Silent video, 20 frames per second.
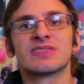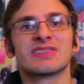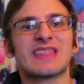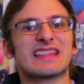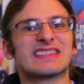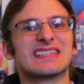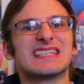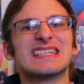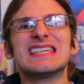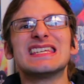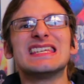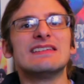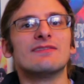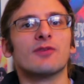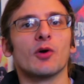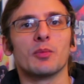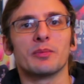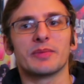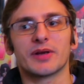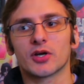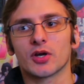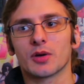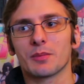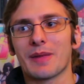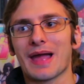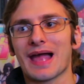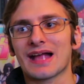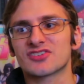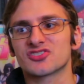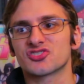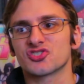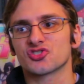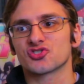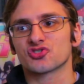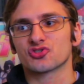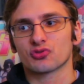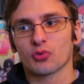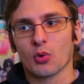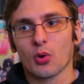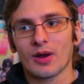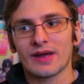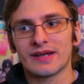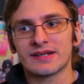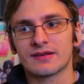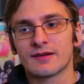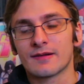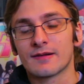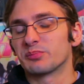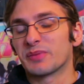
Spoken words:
that evil Miramax destroyed.